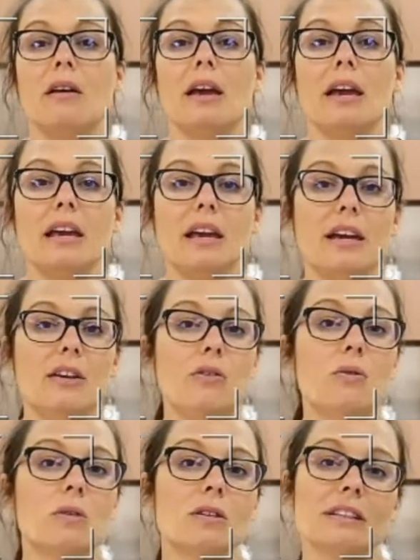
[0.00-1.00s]
In New
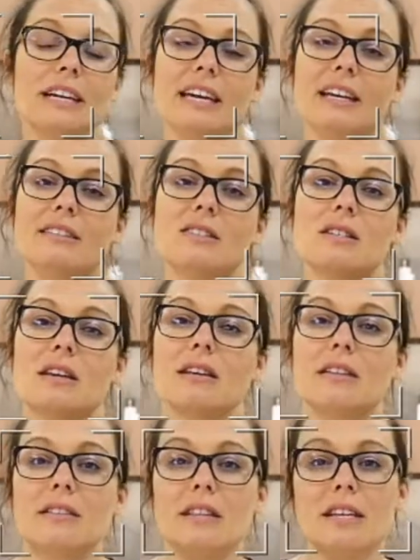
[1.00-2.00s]
Orleans,
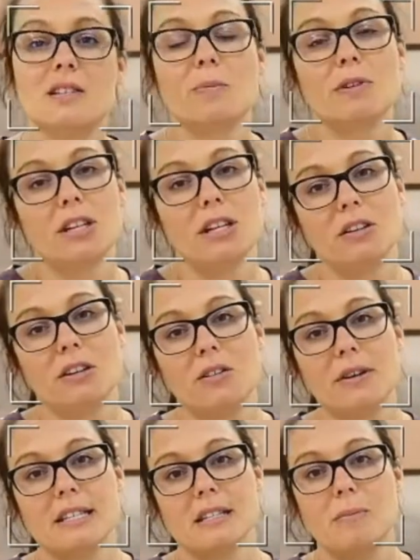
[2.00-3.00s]
this particular
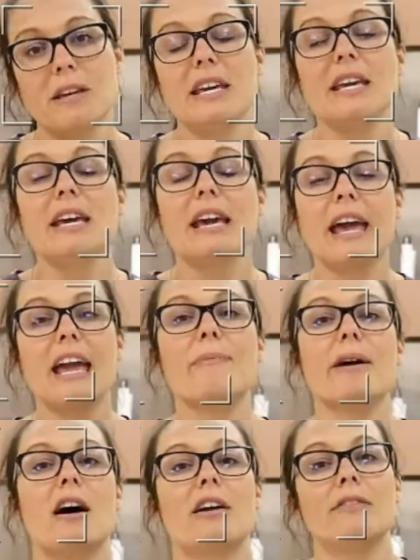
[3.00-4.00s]
recipe came
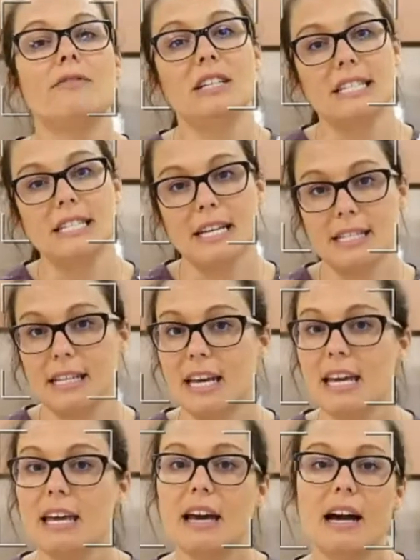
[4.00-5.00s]
out of
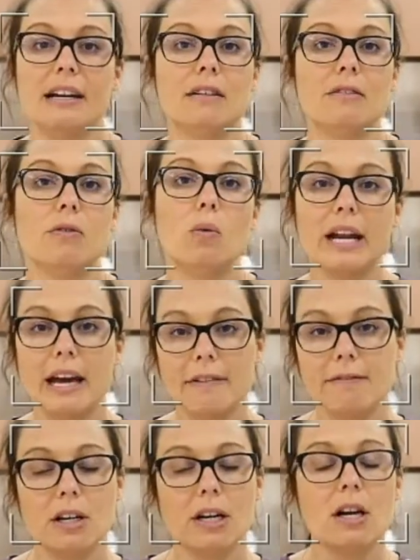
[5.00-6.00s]
necessity, kind of
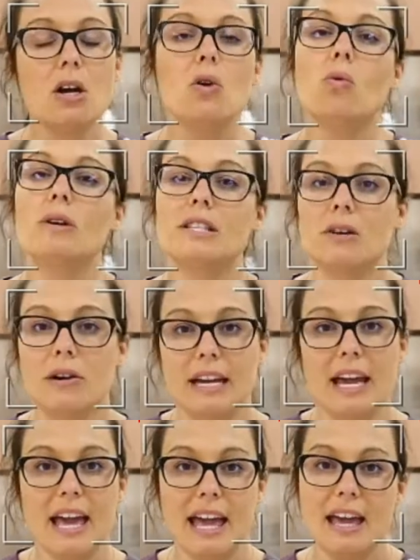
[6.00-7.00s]
whatever was on
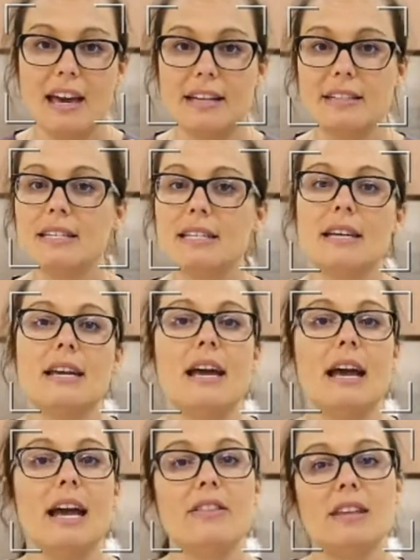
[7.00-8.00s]
hand.
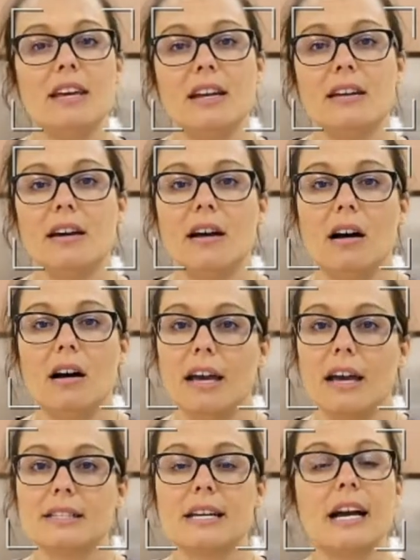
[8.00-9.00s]
And then
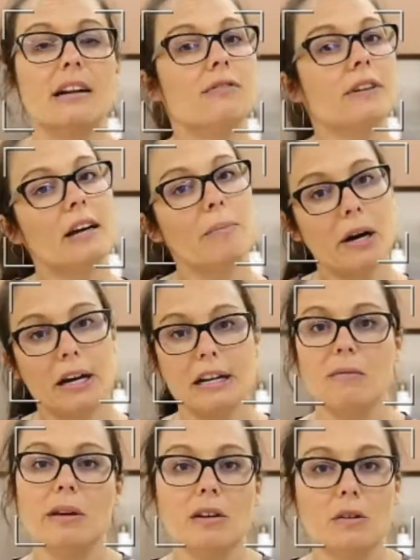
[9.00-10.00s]
it's kind of like a party
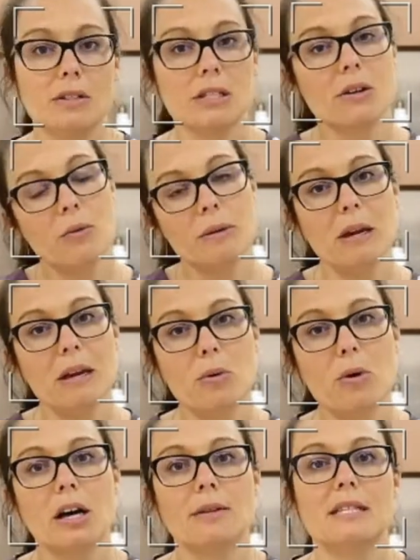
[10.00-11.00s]
meal. So when people
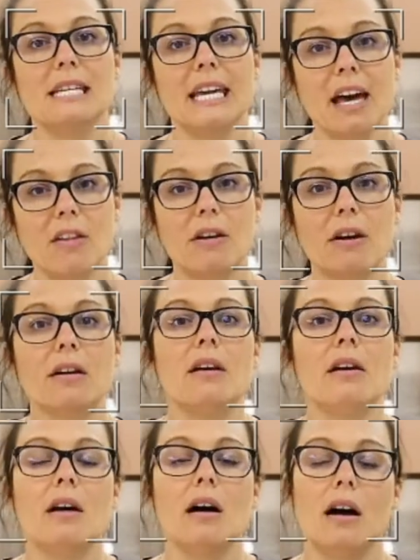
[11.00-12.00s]
come together,
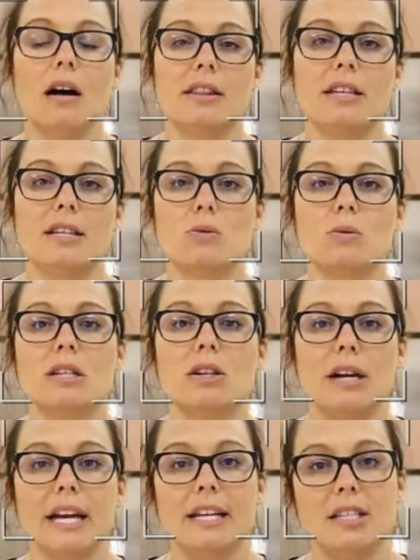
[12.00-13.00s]
this was a
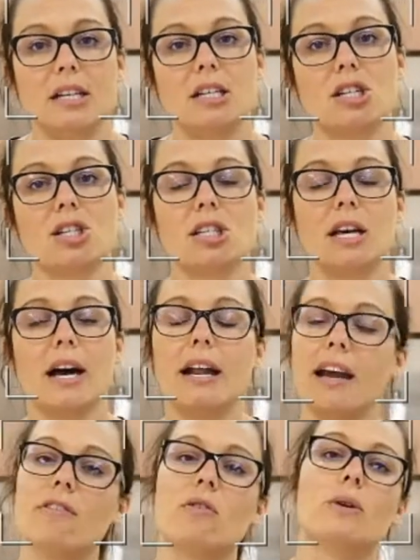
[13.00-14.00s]
great dish that
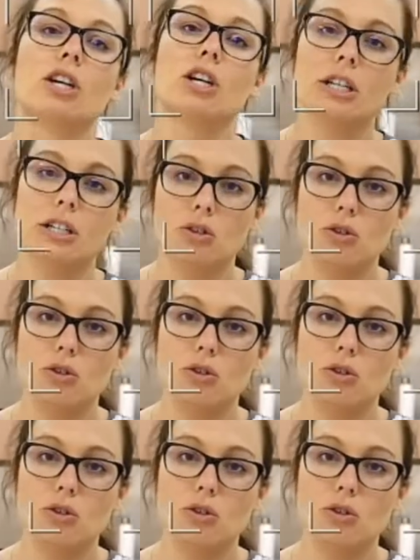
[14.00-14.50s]
everyone could enjoy.